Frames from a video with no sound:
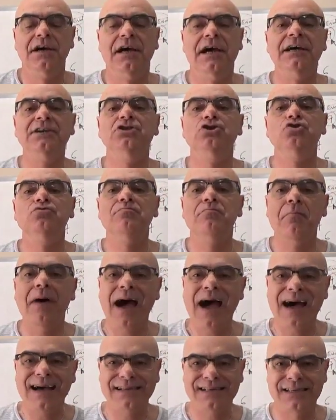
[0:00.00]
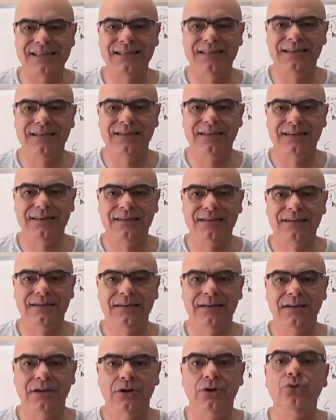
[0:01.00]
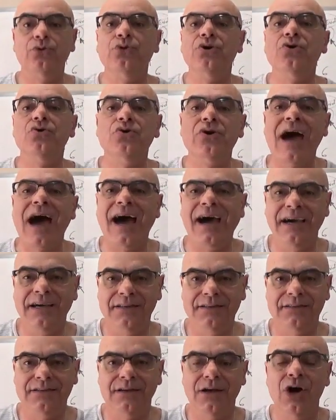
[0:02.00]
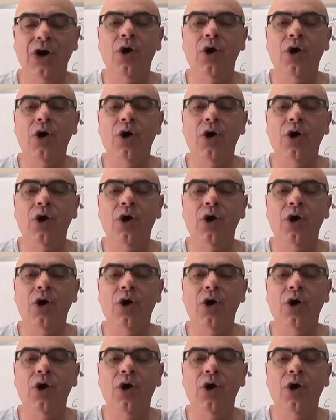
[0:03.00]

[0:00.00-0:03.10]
And you must reunite